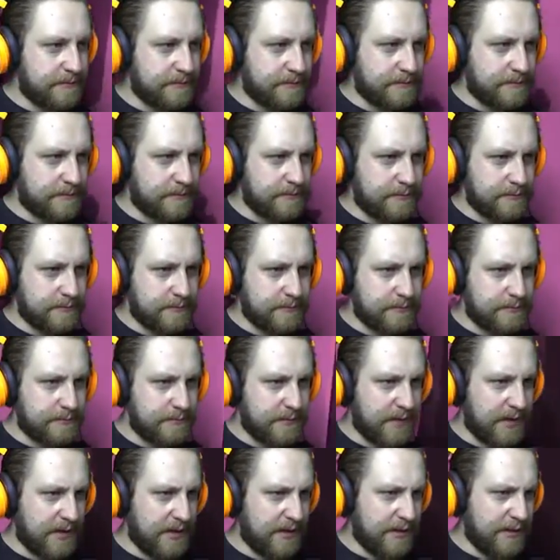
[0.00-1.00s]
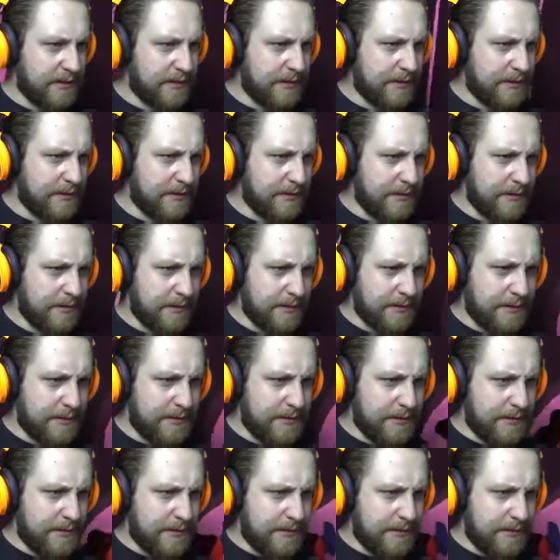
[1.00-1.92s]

Nothing is said.